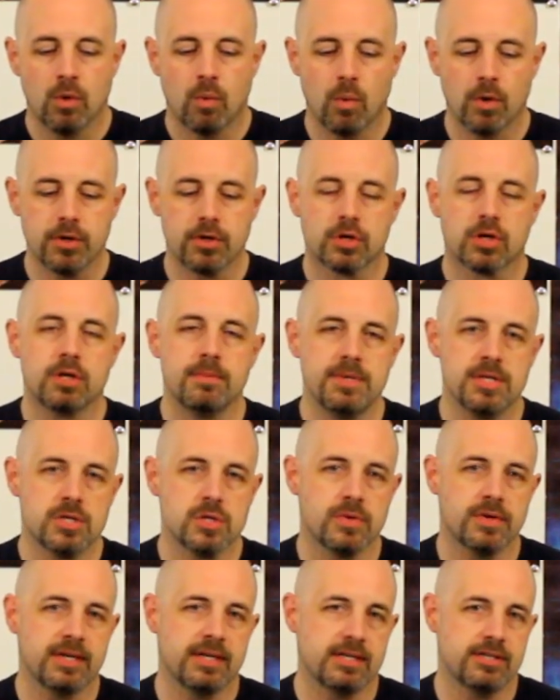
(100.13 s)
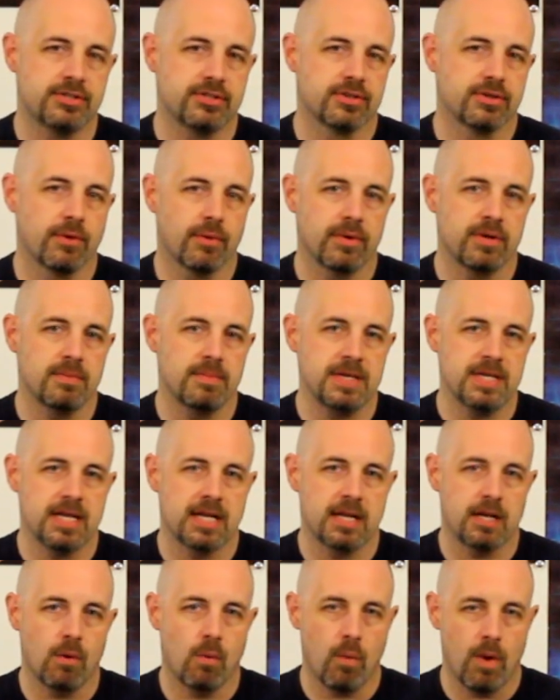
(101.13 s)
what you're going to be doing is you're going to be
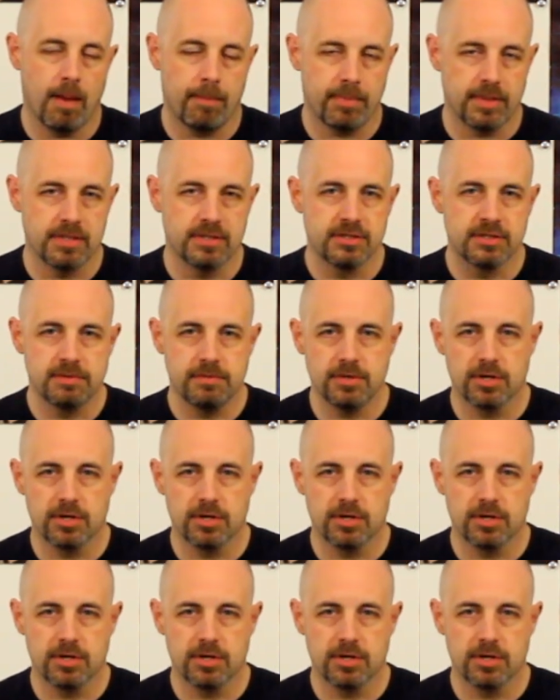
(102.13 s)
getting weapons,